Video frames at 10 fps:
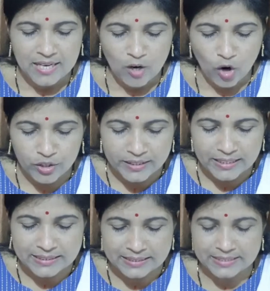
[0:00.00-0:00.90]
Anil
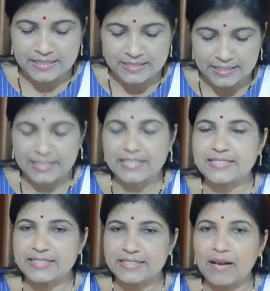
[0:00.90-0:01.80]
teaches English
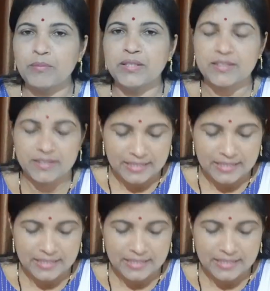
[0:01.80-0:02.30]
grammar.